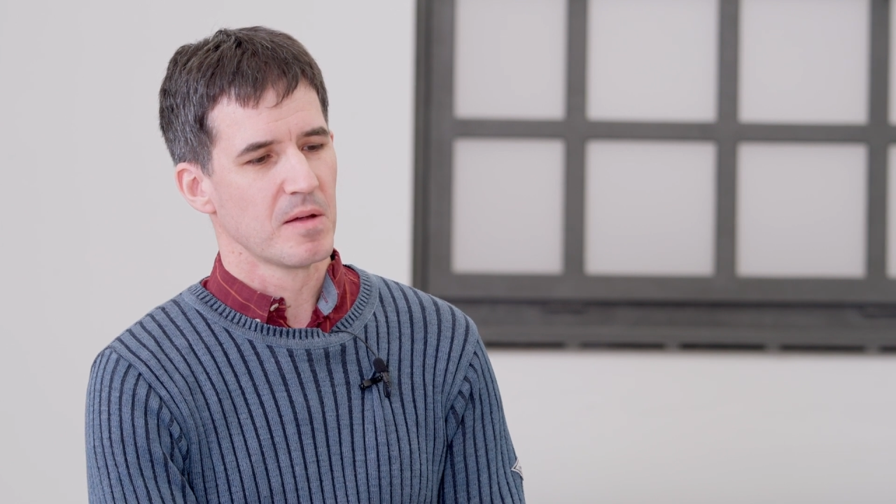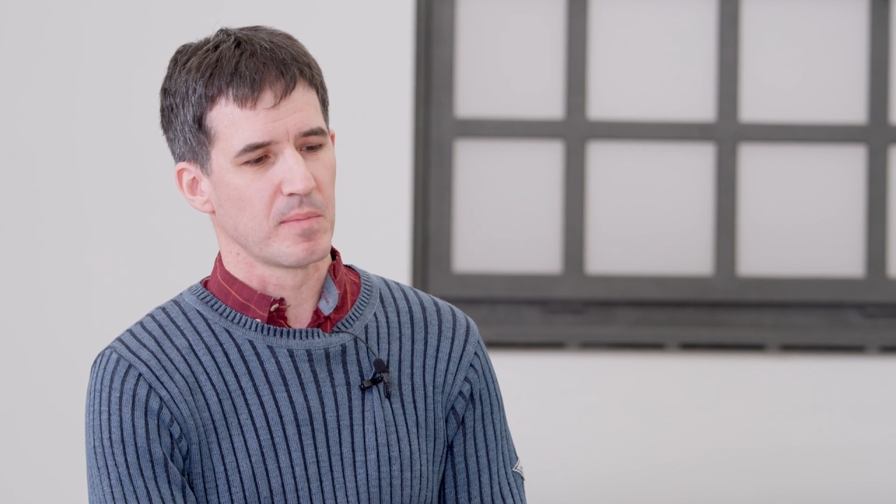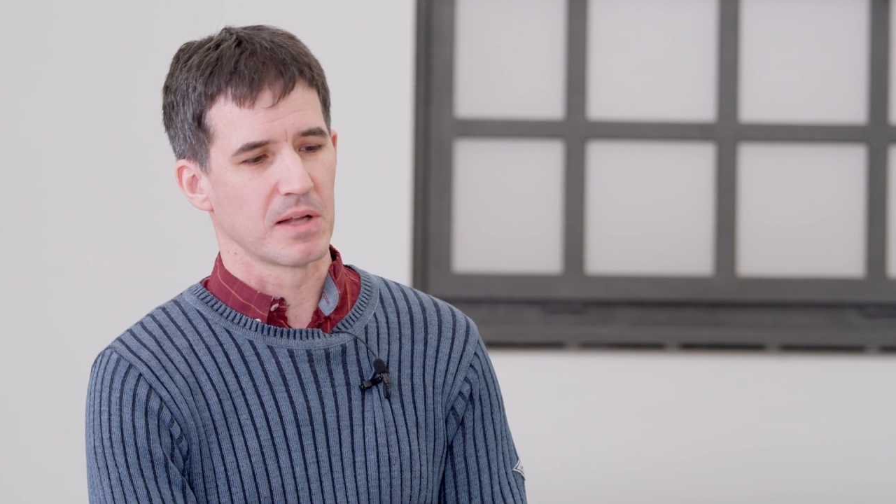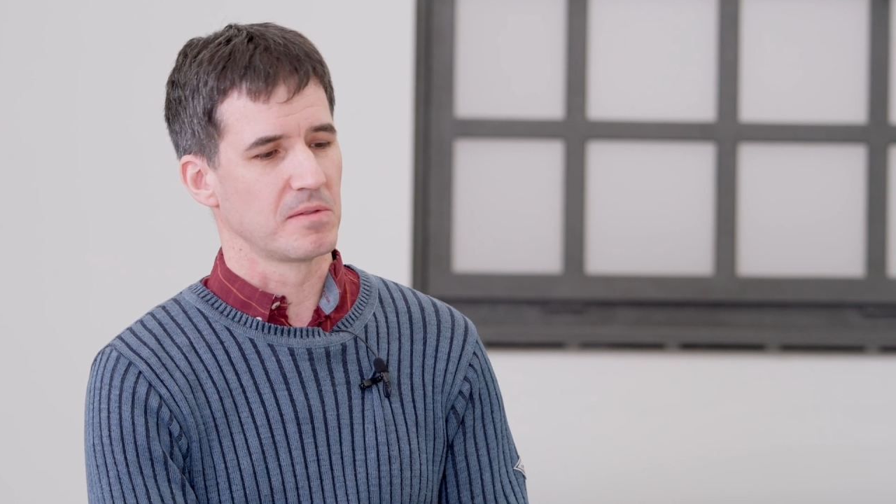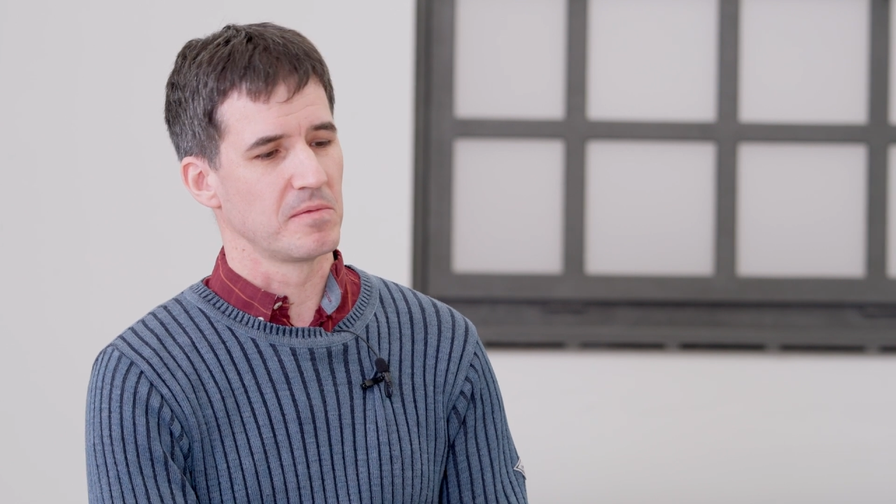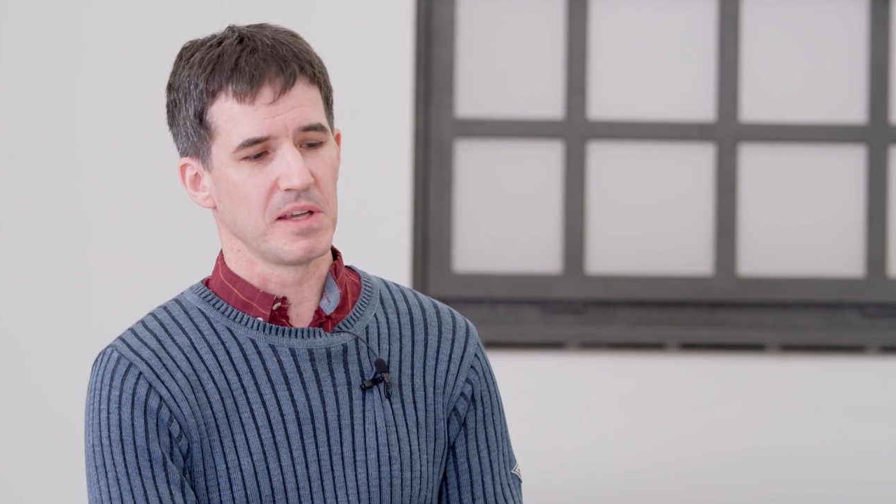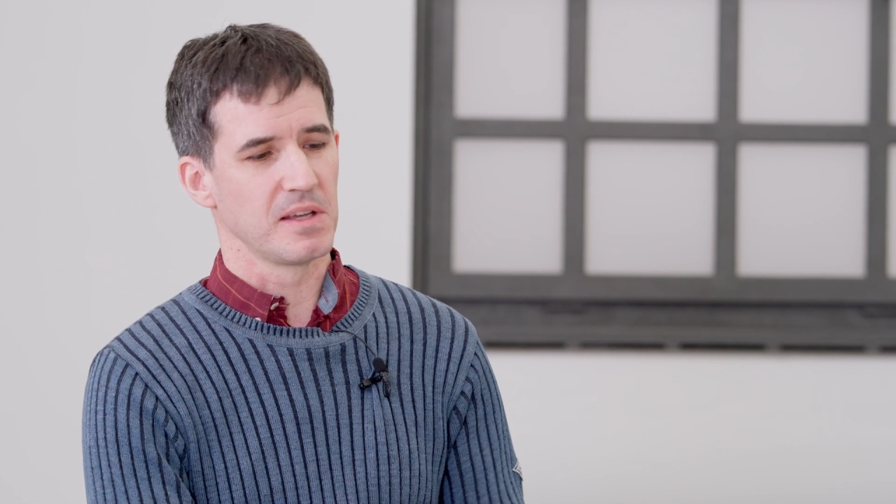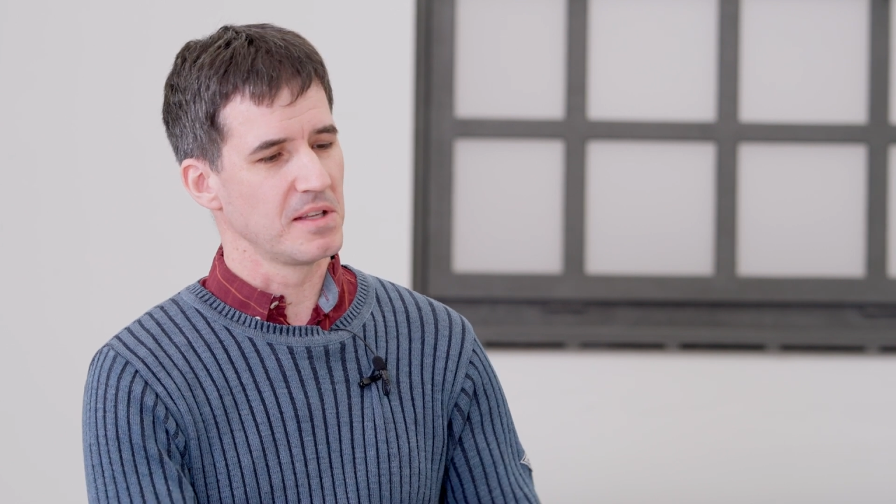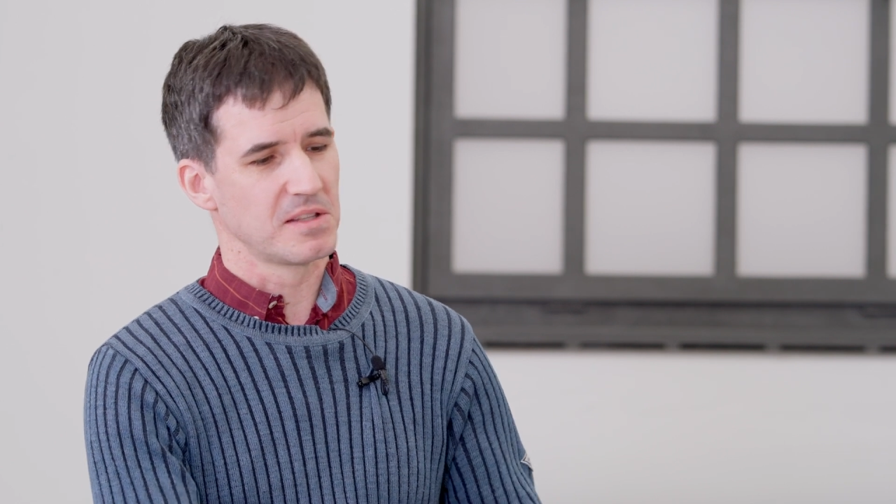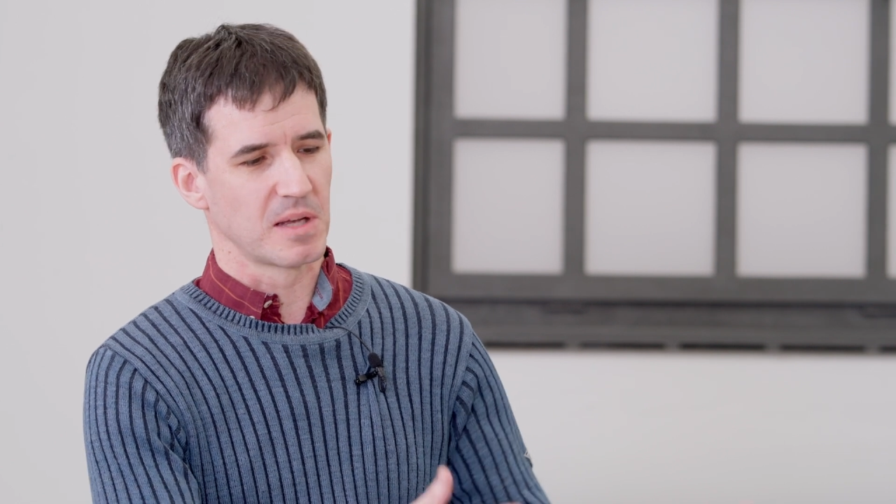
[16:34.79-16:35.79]
But
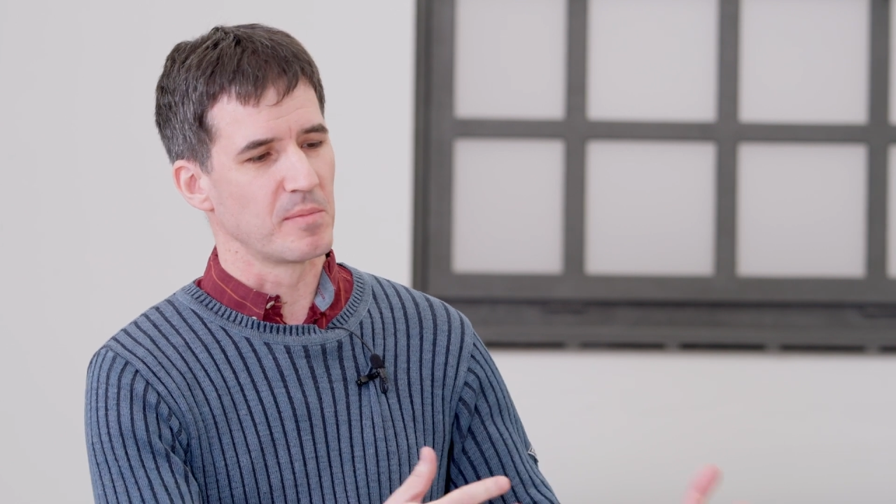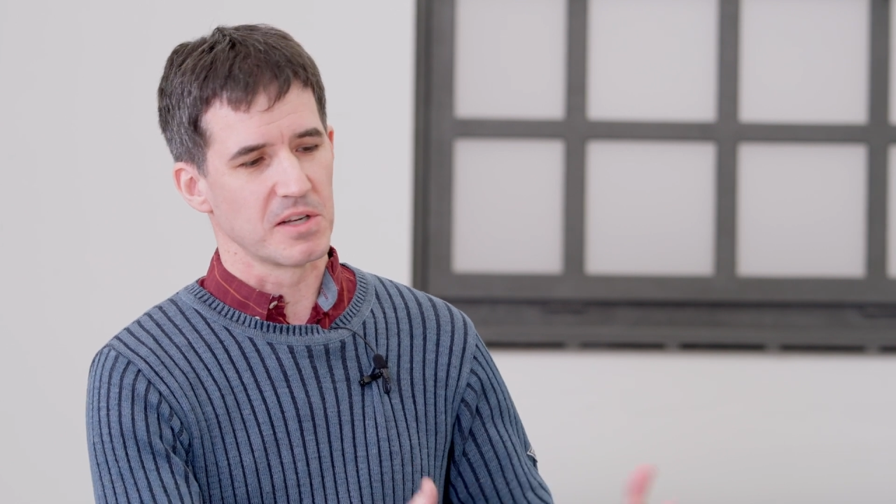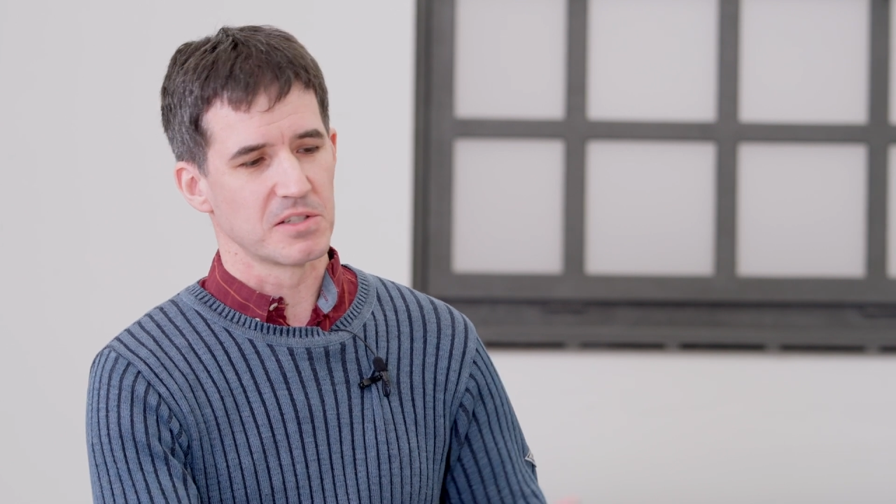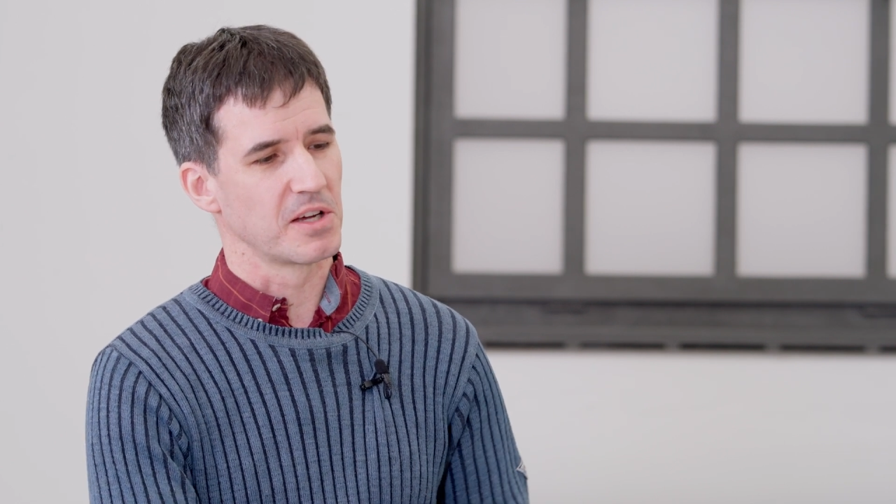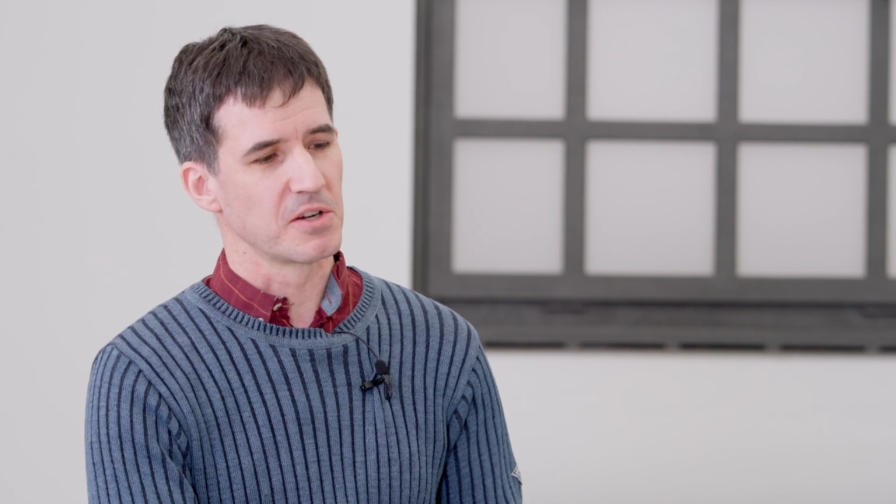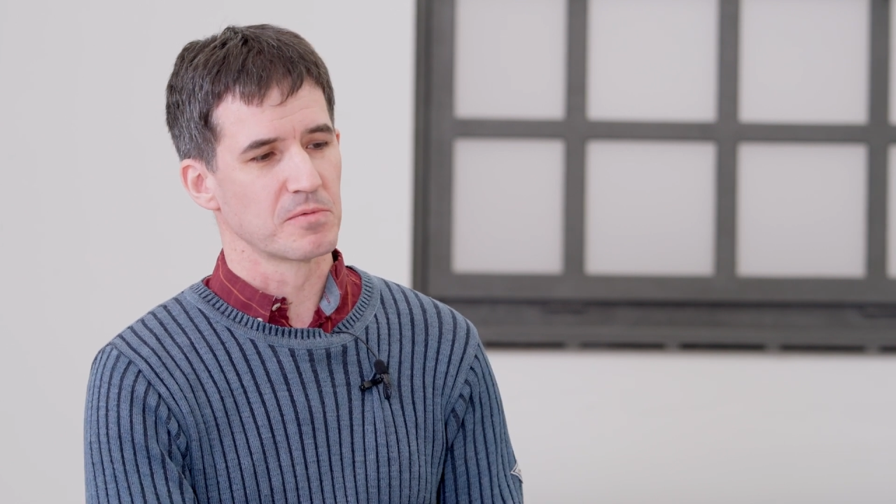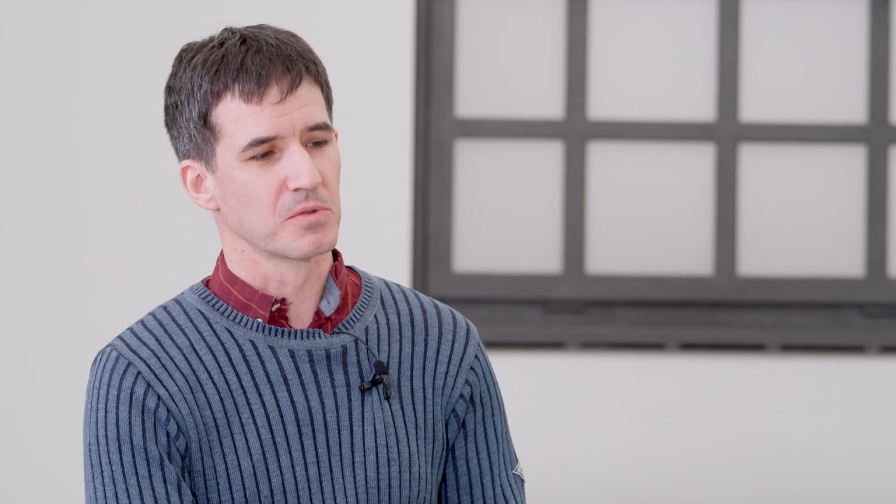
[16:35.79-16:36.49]
we did some research